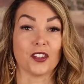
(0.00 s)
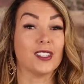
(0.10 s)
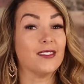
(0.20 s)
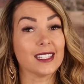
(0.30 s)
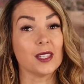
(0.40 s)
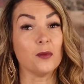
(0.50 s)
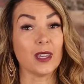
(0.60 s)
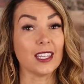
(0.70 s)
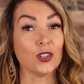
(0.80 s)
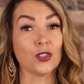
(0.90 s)
There's even some
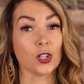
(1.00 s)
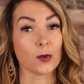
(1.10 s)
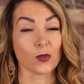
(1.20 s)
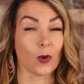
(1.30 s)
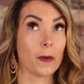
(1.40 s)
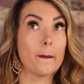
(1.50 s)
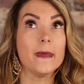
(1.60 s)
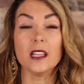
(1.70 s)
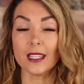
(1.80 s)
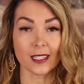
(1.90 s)
big YouTubers with
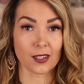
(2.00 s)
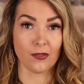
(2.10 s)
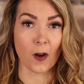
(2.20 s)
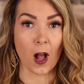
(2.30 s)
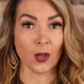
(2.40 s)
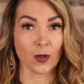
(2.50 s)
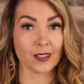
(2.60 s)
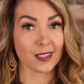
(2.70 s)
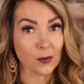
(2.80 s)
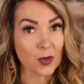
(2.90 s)
millions of
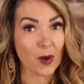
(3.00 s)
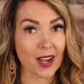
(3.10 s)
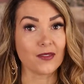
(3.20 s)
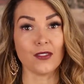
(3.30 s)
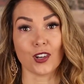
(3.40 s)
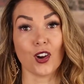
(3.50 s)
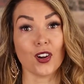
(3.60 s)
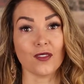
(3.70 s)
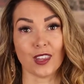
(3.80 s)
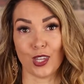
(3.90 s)
followers, some you might have even
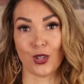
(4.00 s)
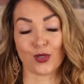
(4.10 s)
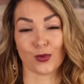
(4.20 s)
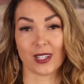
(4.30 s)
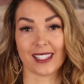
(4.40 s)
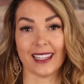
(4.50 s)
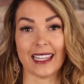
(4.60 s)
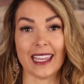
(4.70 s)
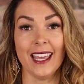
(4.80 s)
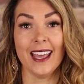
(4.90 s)
heard of in the news
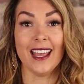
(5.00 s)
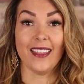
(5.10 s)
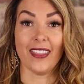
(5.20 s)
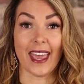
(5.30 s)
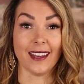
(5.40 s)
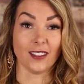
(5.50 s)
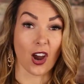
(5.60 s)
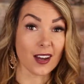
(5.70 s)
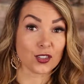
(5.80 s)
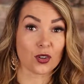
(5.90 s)
recently, that
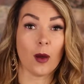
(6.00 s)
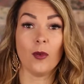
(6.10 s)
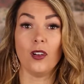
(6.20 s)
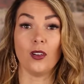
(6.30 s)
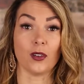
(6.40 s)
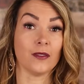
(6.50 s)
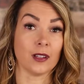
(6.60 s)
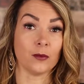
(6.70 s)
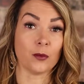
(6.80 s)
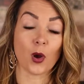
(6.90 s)
got in trouble or
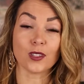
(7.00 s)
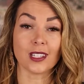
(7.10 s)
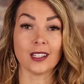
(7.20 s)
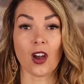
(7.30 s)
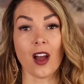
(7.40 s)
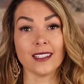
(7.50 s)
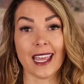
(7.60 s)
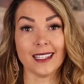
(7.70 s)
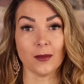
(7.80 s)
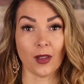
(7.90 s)
even posted
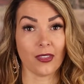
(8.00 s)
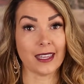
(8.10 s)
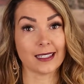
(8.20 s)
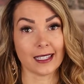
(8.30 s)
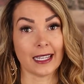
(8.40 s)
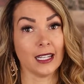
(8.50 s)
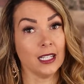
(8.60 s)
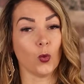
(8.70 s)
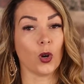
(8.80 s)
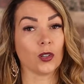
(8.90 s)
content about things that
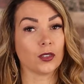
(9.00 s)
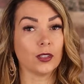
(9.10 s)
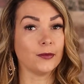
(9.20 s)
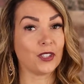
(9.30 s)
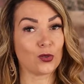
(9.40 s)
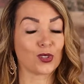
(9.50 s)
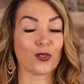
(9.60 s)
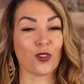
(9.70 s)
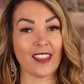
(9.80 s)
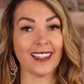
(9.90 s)
weren't
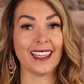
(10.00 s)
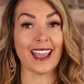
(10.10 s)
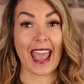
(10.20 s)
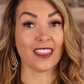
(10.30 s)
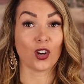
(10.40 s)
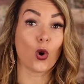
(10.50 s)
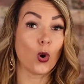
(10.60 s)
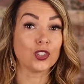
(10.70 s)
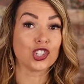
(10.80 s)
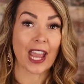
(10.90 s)
user-friendly and their
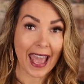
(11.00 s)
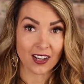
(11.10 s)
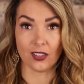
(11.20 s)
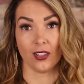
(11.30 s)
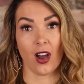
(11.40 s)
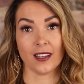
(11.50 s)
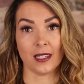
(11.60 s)
whole channel got